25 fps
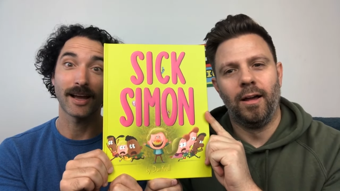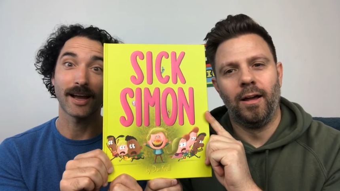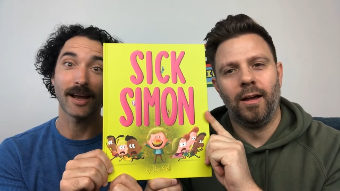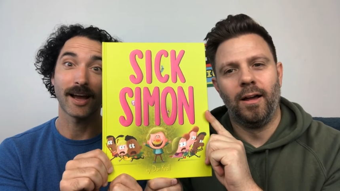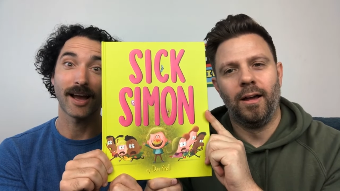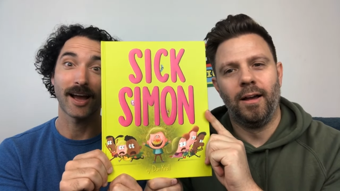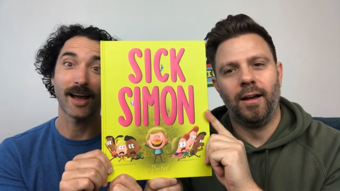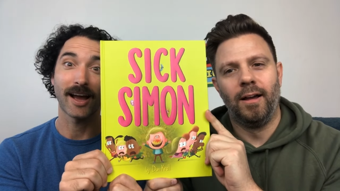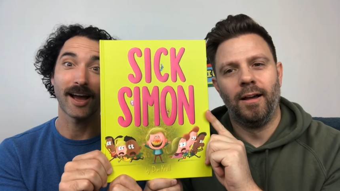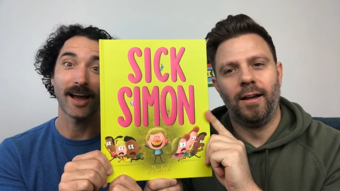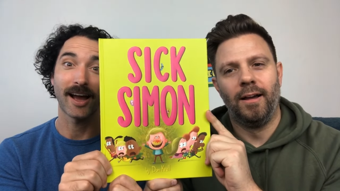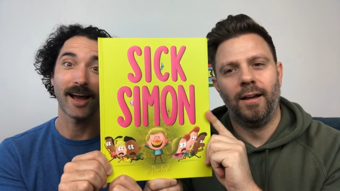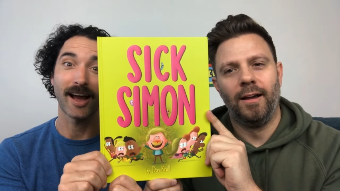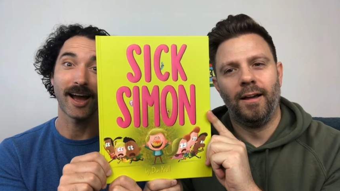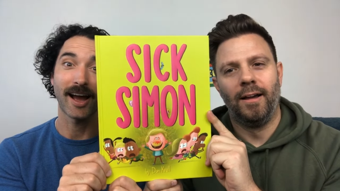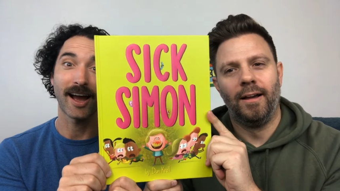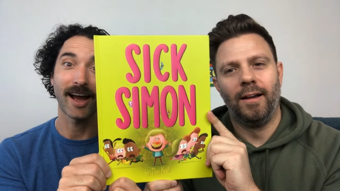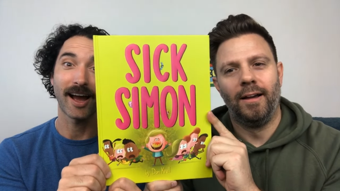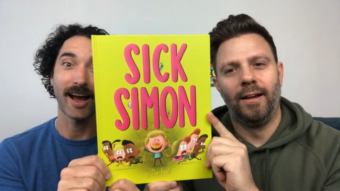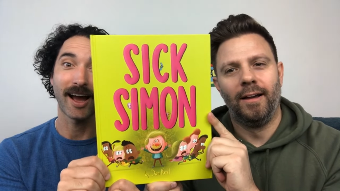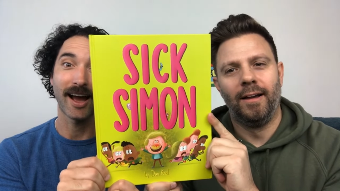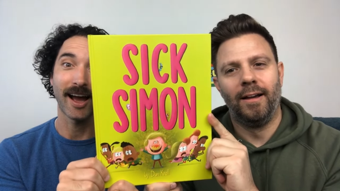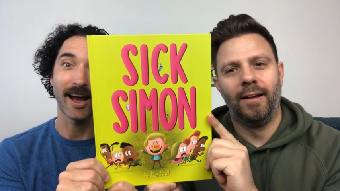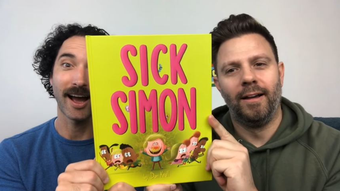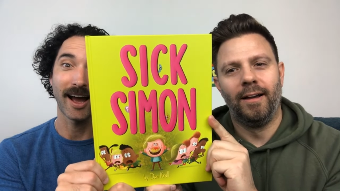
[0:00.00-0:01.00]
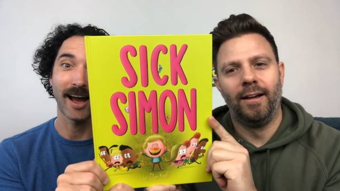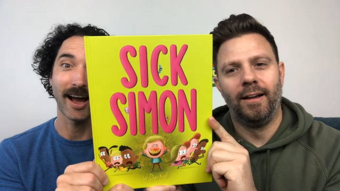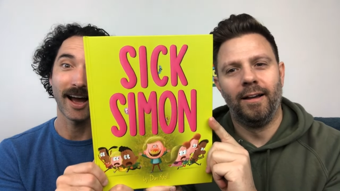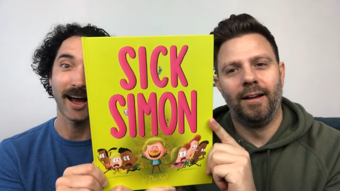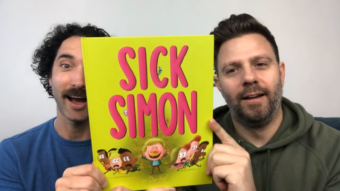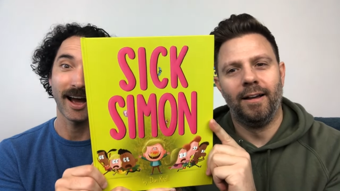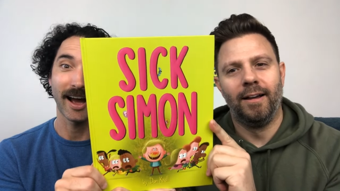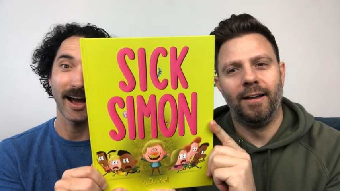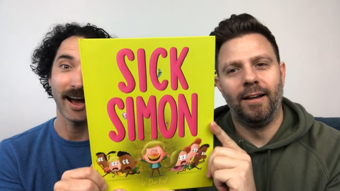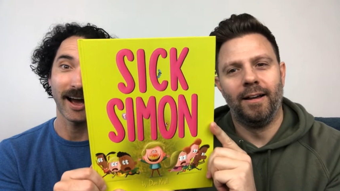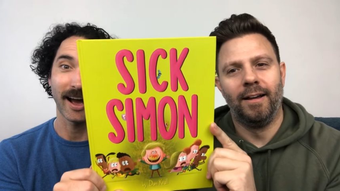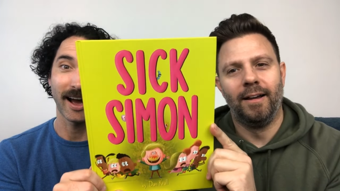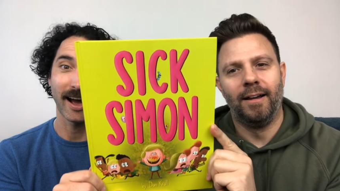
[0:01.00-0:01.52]

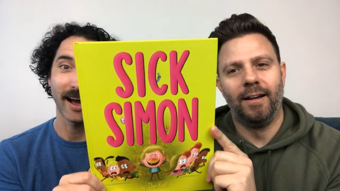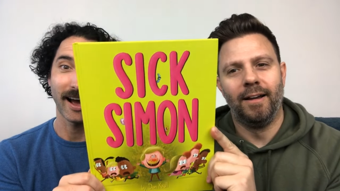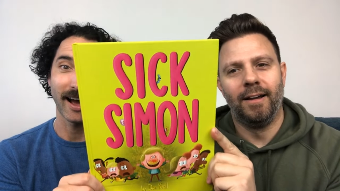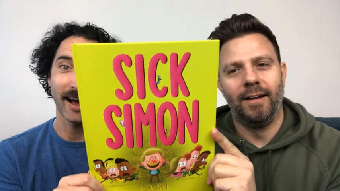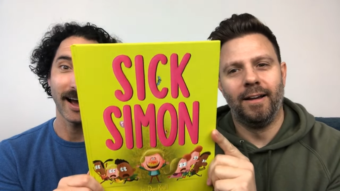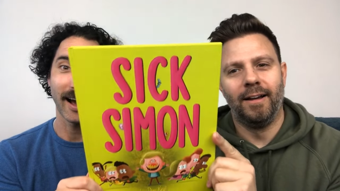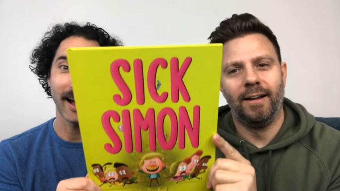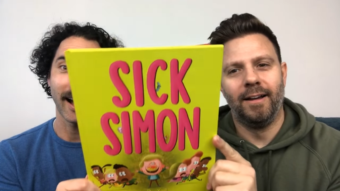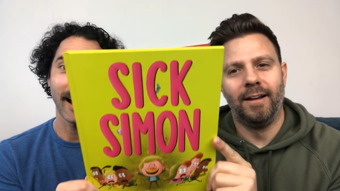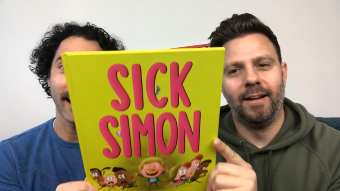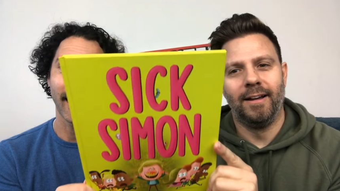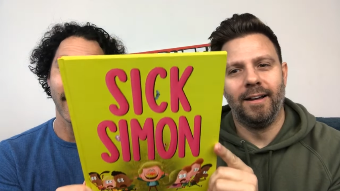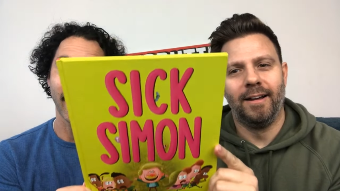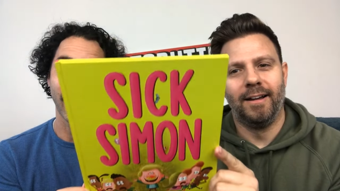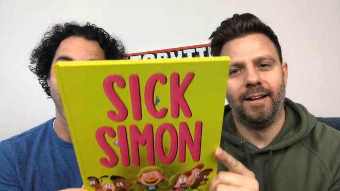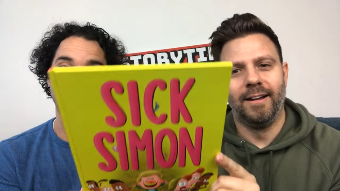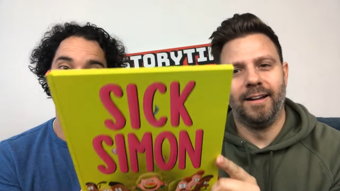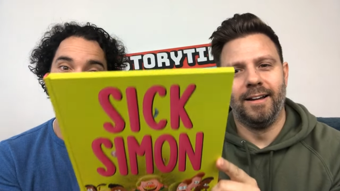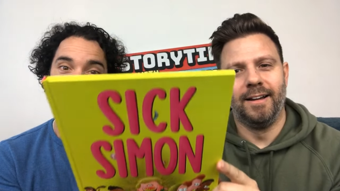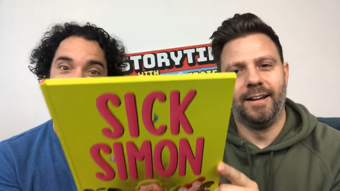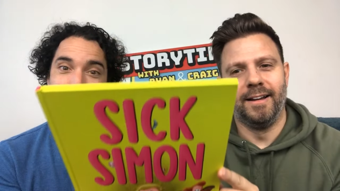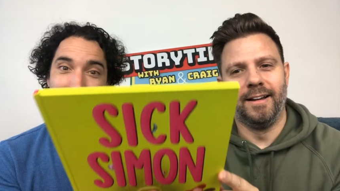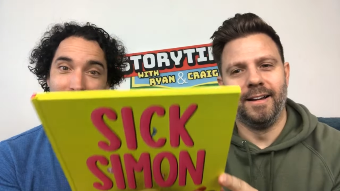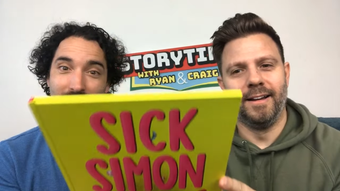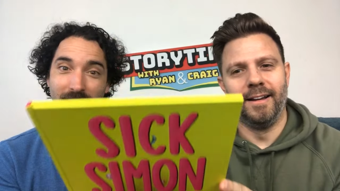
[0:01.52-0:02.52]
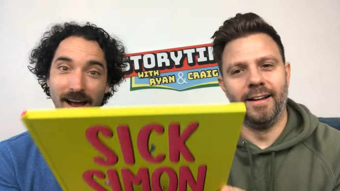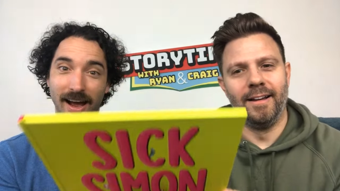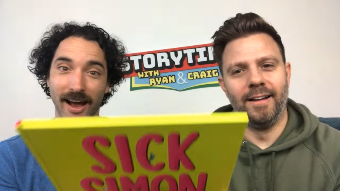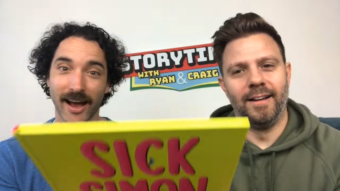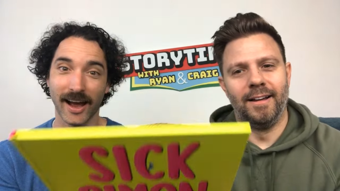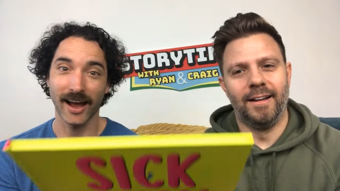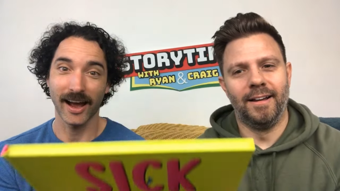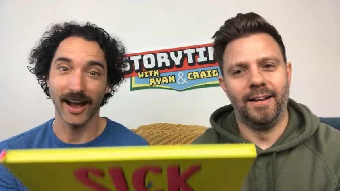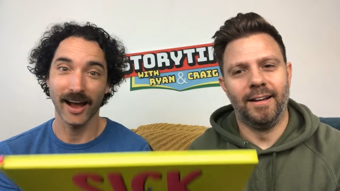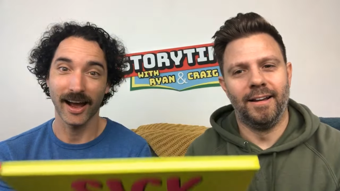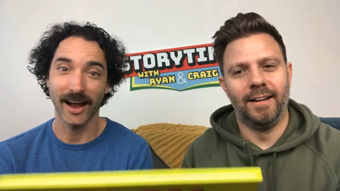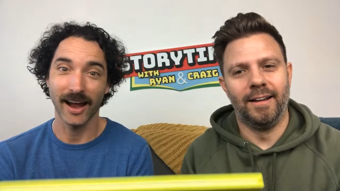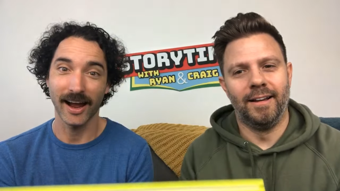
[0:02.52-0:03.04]

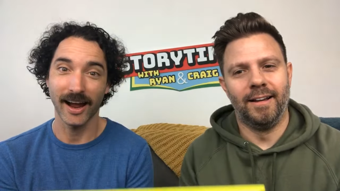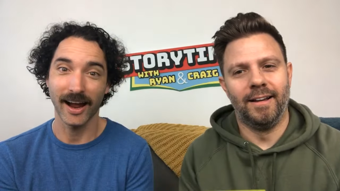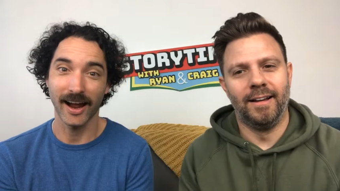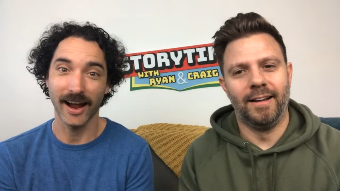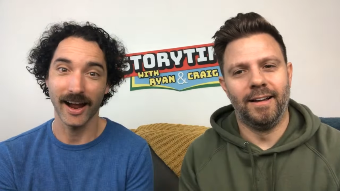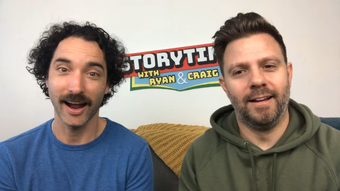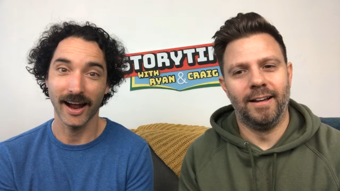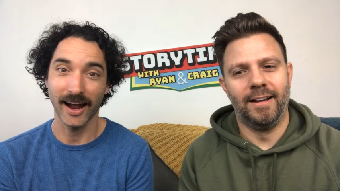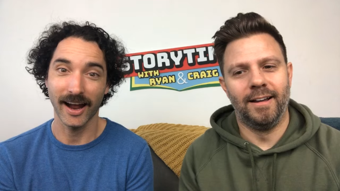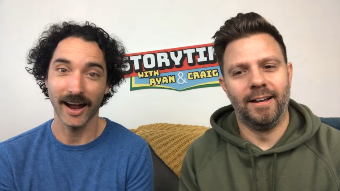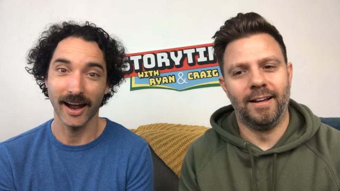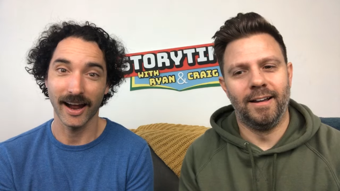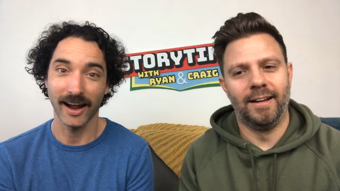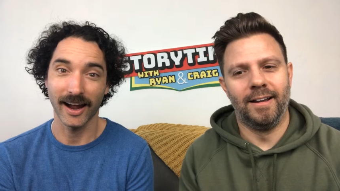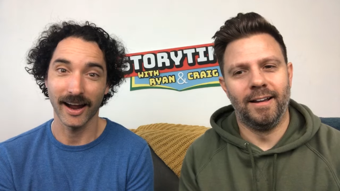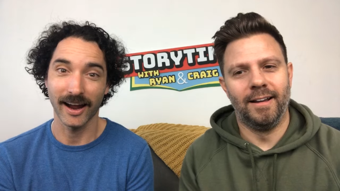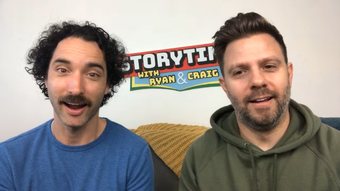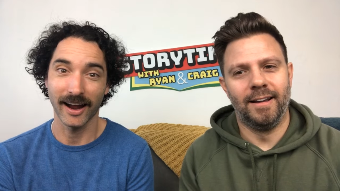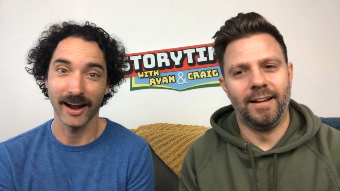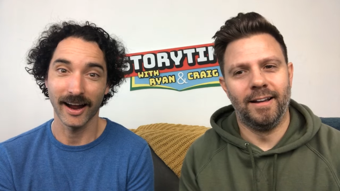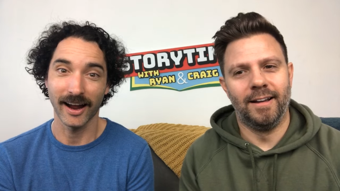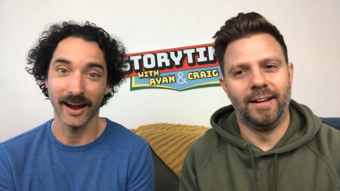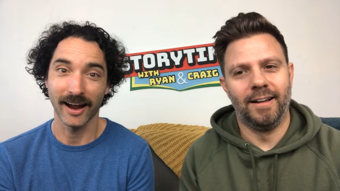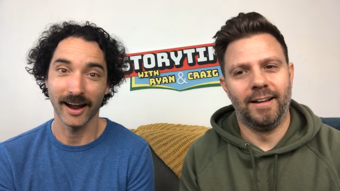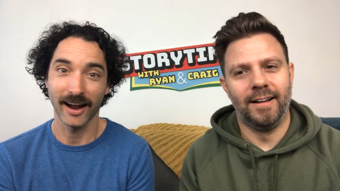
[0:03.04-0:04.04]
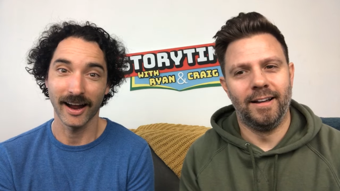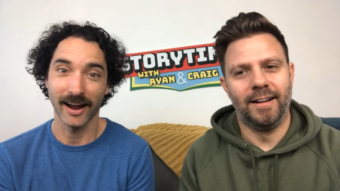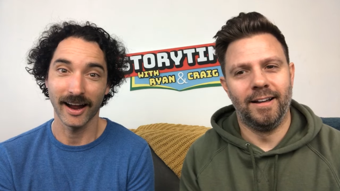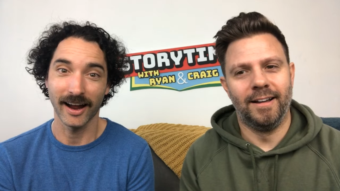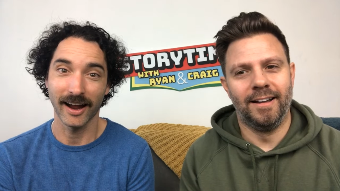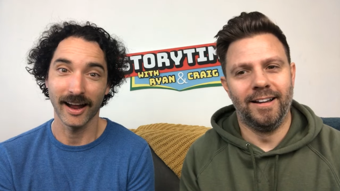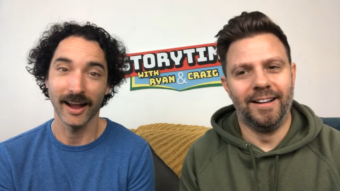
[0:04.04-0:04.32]
(no one is talking)